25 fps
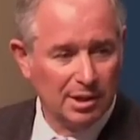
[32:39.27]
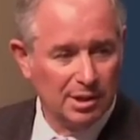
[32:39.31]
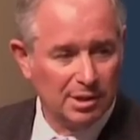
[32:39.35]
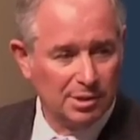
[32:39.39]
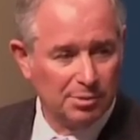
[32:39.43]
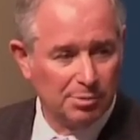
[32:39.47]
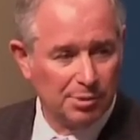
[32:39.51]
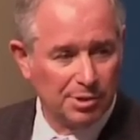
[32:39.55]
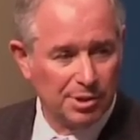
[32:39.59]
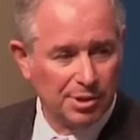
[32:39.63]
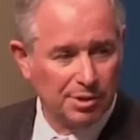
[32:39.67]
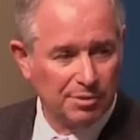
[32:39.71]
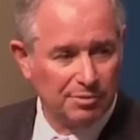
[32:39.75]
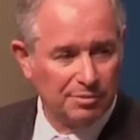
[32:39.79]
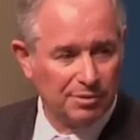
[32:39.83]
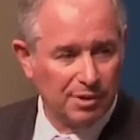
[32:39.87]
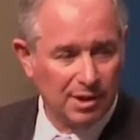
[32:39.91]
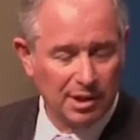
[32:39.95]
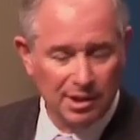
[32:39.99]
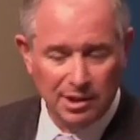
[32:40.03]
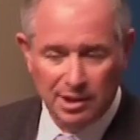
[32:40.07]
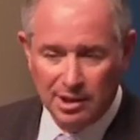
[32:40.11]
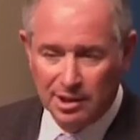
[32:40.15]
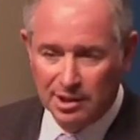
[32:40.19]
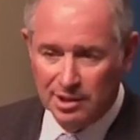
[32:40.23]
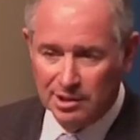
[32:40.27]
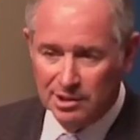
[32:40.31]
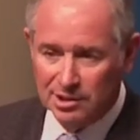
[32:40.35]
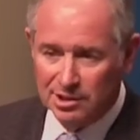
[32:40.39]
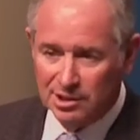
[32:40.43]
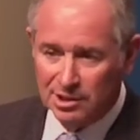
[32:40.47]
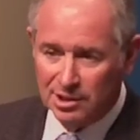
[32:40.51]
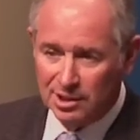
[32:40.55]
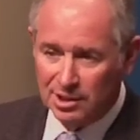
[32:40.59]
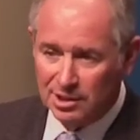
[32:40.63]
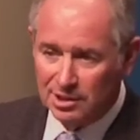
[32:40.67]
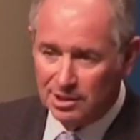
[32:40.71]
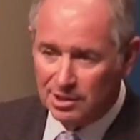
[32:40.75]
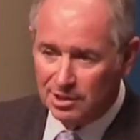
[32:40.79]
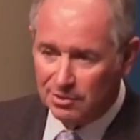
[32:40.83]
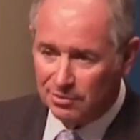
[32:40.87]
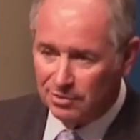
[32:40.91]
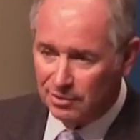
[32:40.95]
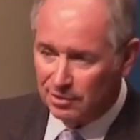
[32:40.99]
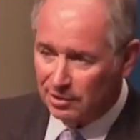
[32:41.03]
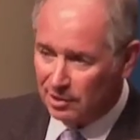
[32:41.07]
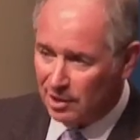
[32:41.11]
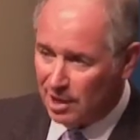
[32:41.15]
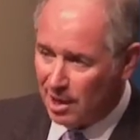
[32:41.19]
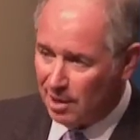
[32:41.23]
is what they're finding is
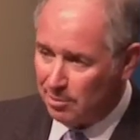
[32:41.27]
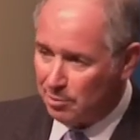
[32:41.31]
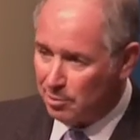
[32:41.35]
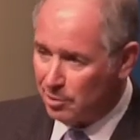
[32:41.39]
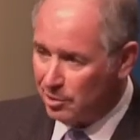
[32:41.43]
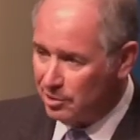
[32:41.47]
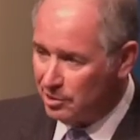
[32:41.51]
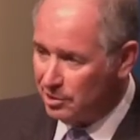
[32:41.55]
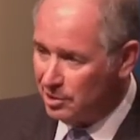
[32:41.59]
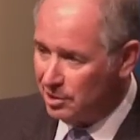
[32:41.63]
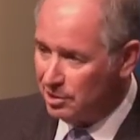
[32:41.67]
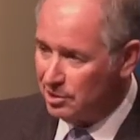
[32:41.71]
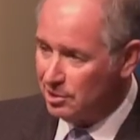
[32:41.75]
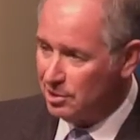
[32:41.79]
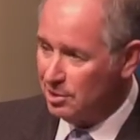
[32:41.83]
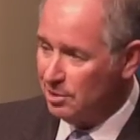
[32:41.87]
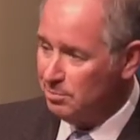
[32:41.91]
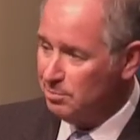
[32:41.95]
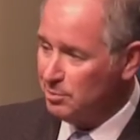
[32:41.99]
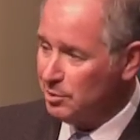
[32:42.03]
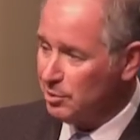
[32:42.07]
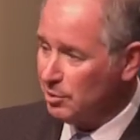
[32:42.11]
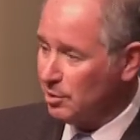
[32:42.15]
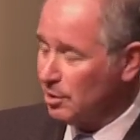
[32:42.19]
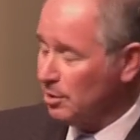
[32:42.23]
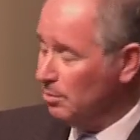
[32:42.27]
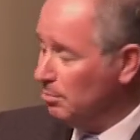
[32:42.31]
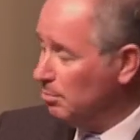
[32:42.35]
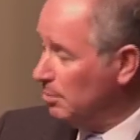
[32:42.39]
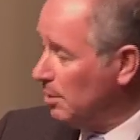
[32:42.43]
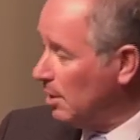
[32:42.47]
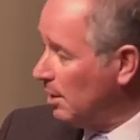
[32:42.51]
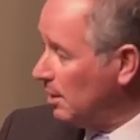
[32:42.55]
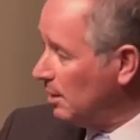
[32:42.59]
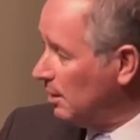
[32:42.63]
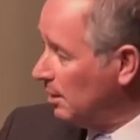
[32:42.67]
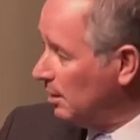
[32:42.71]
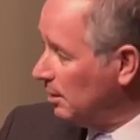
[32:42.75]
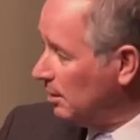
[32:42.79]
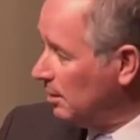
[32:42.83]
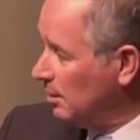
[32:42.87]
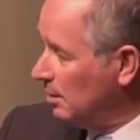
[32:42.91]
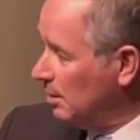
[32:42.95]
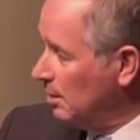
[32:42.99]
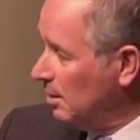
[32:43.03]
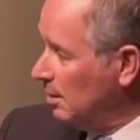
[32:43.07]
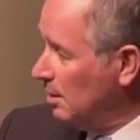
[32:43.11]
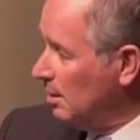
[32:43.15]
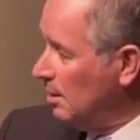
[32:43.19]
different library systems are combining,